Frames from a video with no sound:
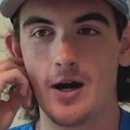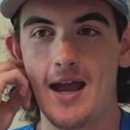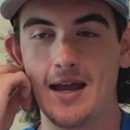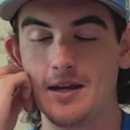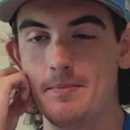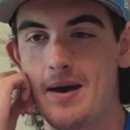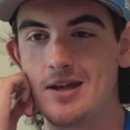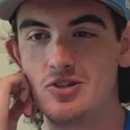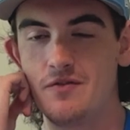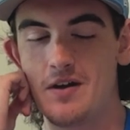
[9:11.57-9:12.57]
And
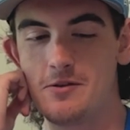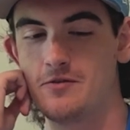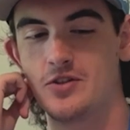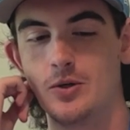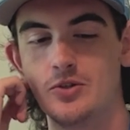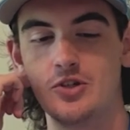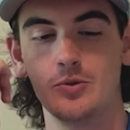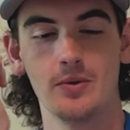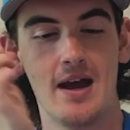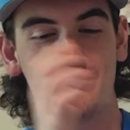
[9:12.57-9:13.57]
imagine if I would have told
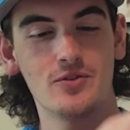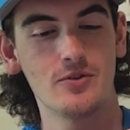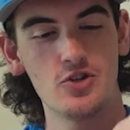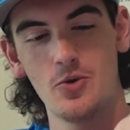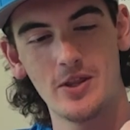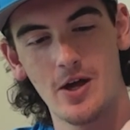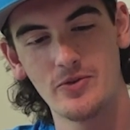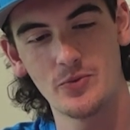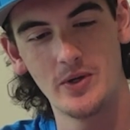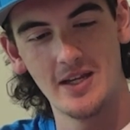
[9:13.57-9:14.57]
you after Joey
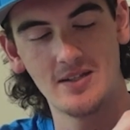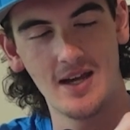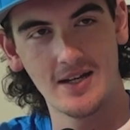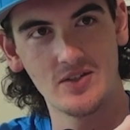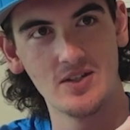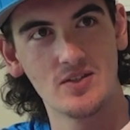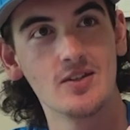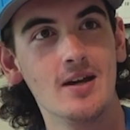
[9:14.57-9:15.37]
Logano's win at Texas,